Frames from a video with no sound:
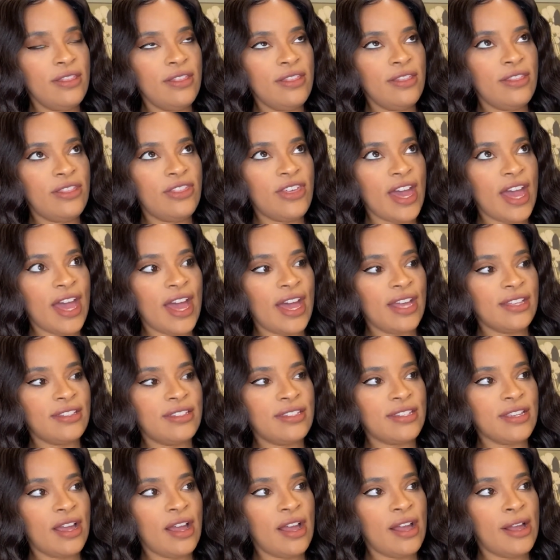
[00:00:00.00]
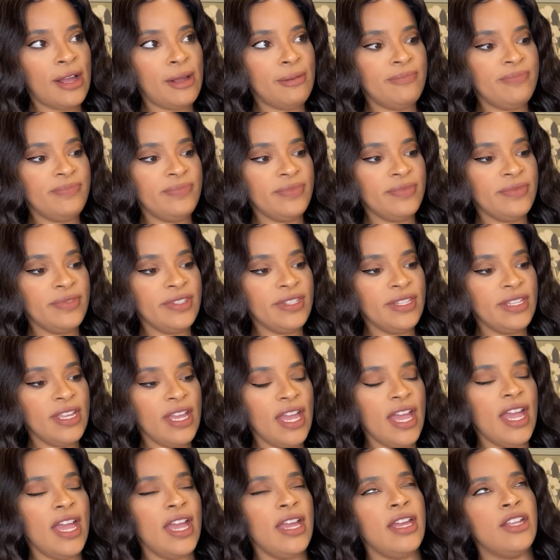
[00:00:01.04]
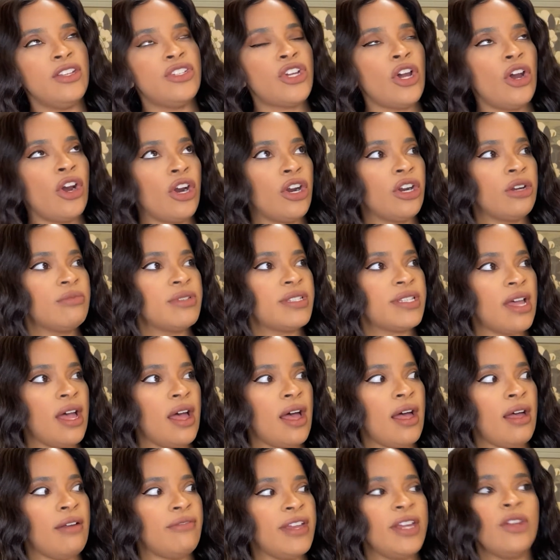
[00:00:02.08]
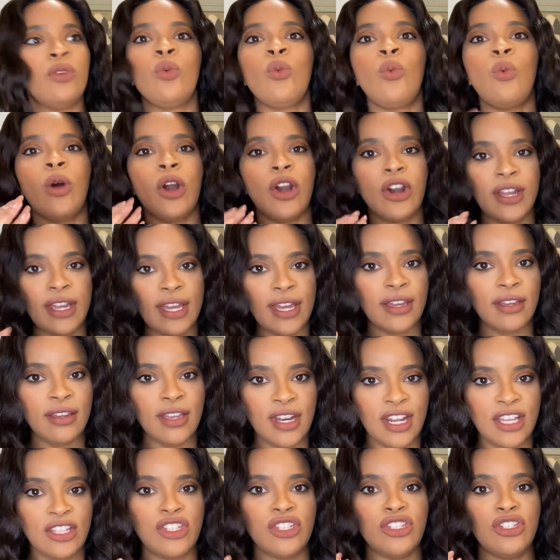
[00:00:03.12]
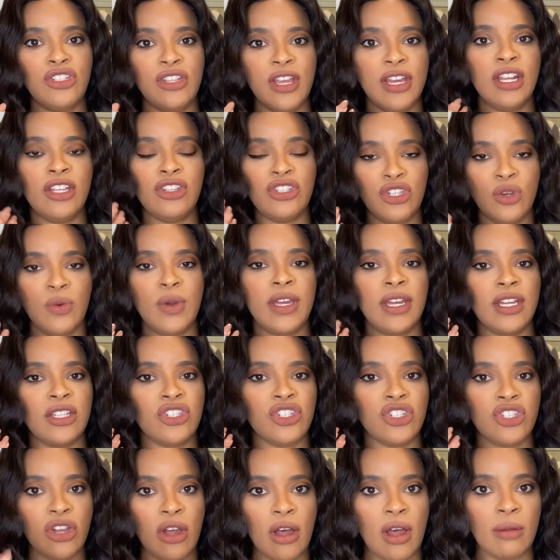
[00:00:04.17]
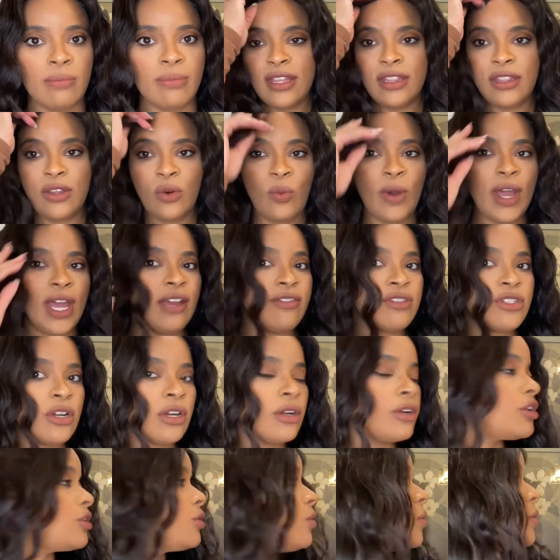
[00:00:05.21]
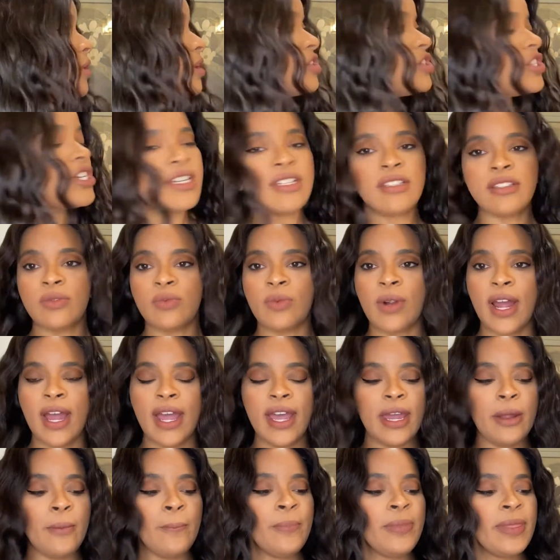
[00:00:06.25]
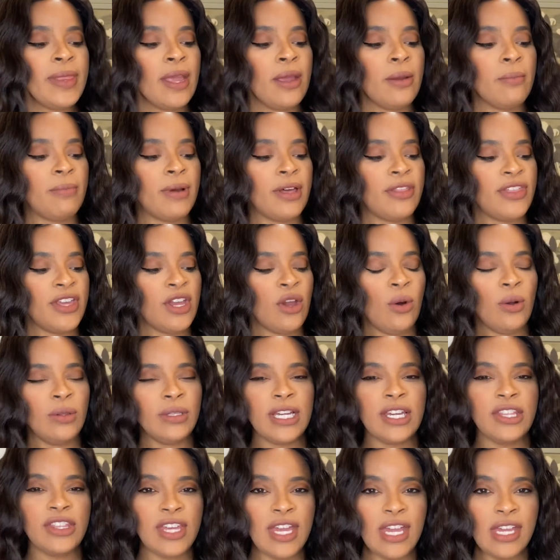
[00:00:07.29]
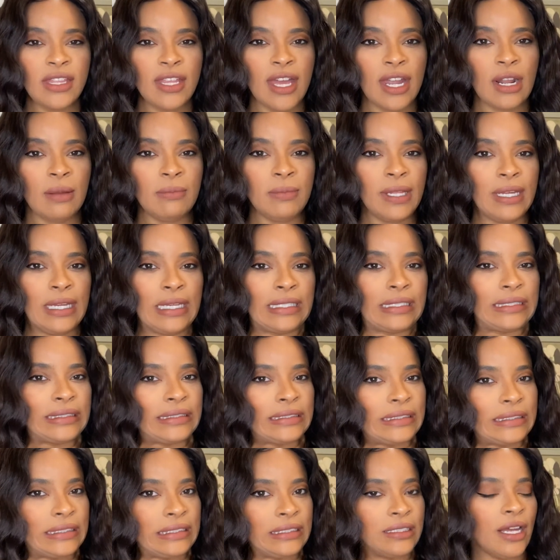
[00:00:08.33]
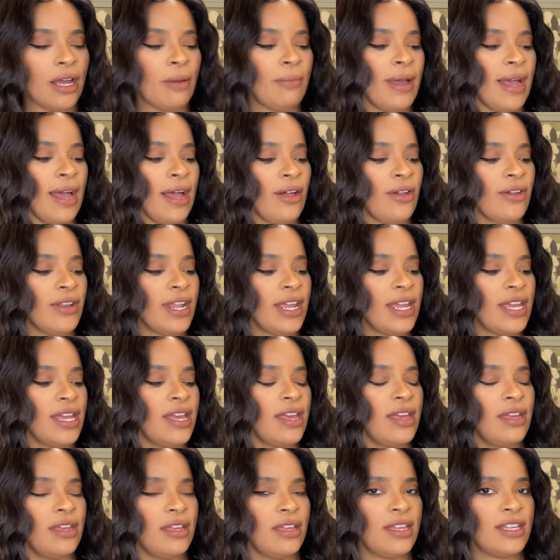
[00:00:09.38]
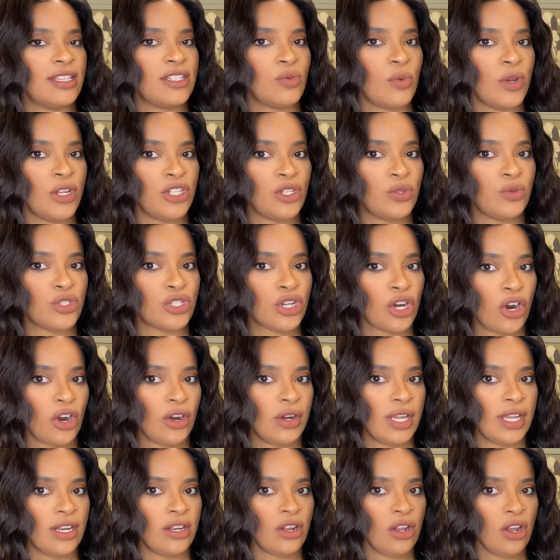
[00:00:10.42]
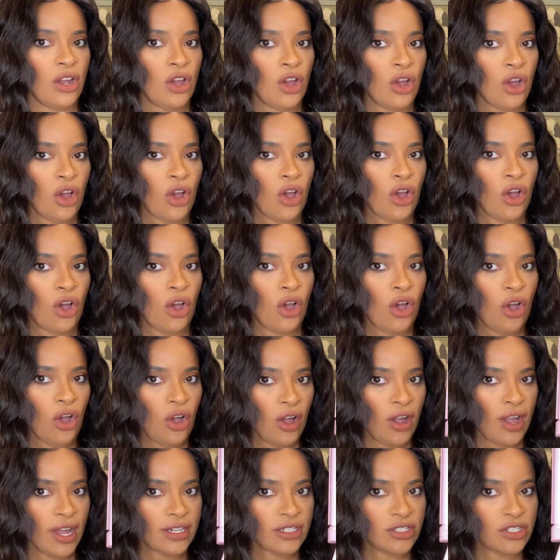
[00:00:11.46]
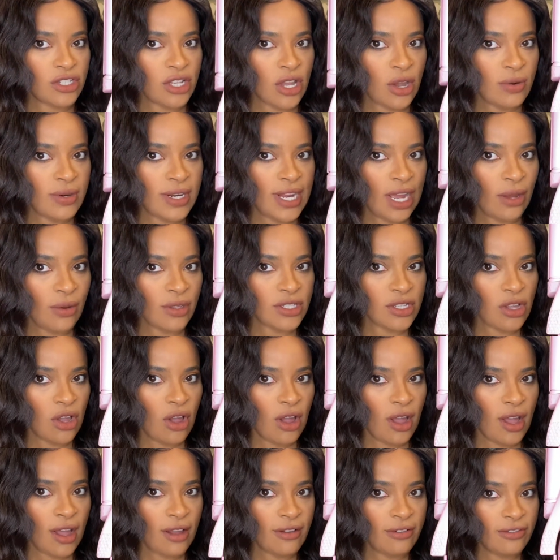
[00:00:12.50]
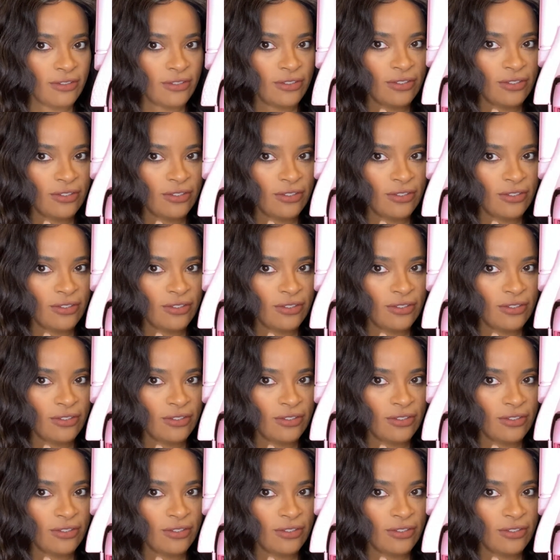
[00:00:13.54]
That in terms of it working and it doing its job. The waves are gorgeous, right? But the only thing that I'm like about is when you turn it on. So now it's off.